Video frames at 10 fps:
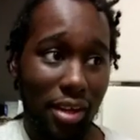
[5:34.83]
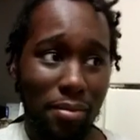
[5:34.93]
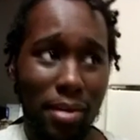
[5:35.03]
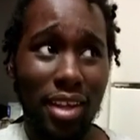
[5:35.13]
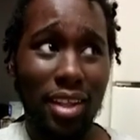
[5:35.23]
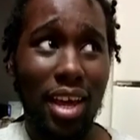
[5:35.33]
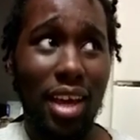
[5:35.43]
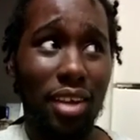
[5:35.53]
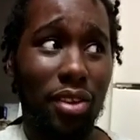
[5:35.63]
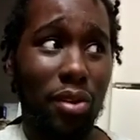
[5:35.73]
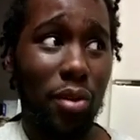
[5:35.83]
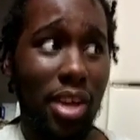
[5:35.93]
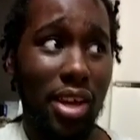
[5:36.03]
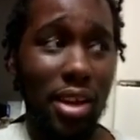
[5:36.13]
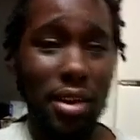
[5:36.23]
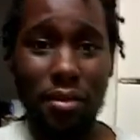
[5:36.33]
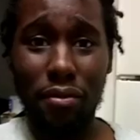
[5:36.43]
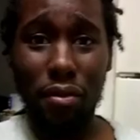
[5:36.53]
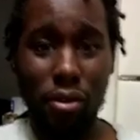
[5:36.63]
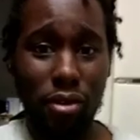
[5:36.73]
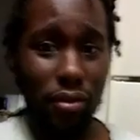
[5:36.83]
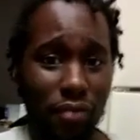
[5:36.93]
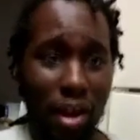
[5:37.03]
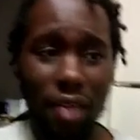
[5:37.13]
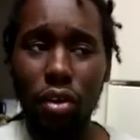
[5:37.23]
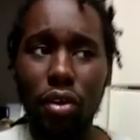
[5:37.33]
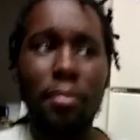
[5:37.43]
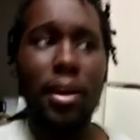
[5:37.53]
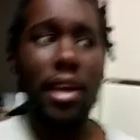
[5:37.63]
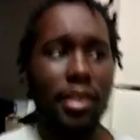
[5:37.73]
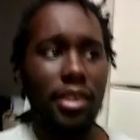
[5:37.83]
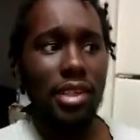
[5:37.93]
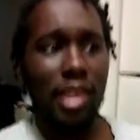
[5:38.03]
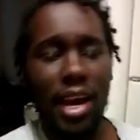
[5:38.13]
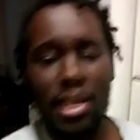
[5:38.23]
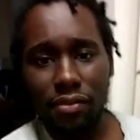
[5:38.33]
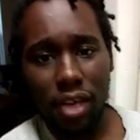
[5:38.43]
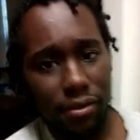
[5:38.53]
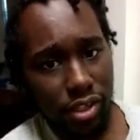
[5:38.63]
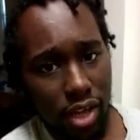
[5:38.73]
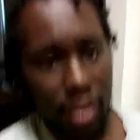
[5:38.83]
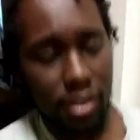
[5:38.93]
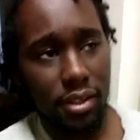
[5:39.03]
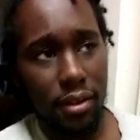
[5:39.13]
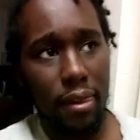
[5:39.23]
He made like 3, 4, 5. No, he made his last 5 shots